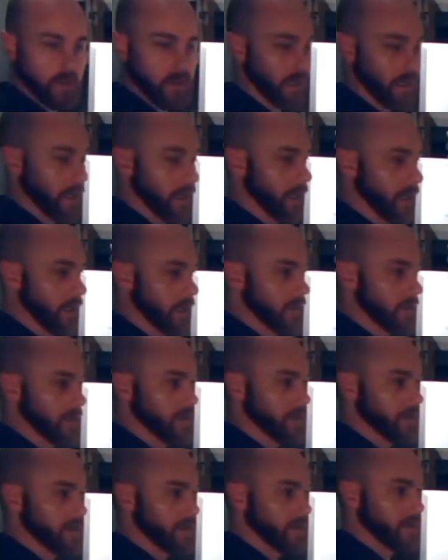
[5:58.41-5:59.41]

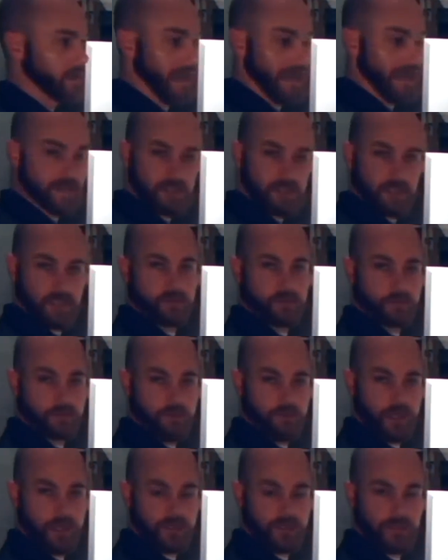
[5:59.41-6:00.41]
has an
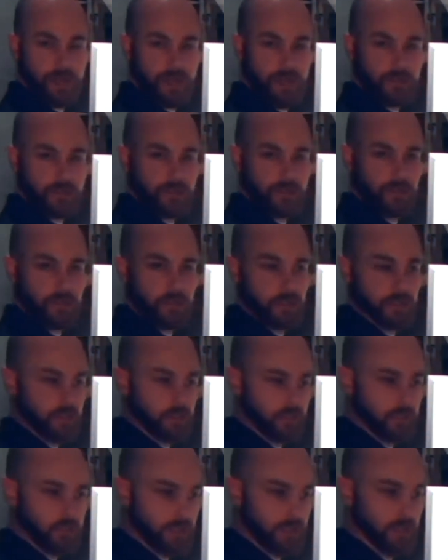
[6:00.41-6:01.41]
interest rate attached to
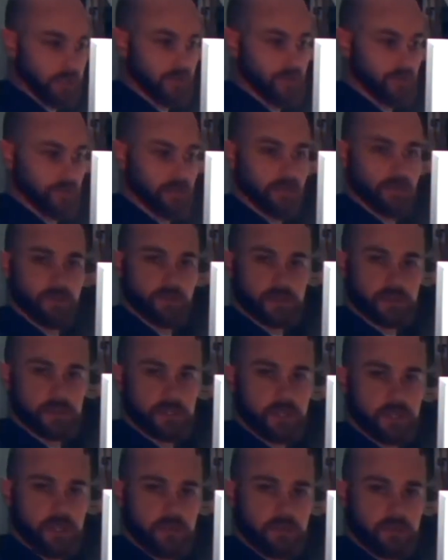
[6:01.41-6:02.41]
it. It accrues
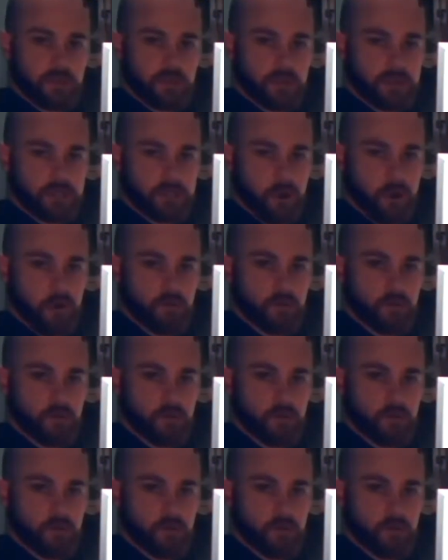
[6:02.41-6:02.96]
the interest